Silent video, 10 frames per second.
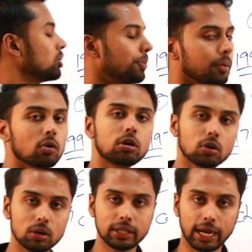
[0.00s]
the Supreme Court
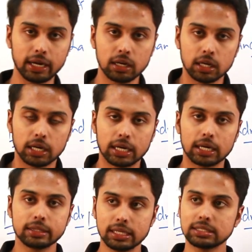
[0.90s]
told that
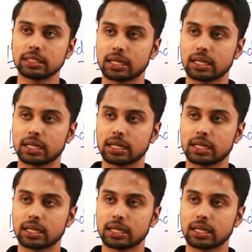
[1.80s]
this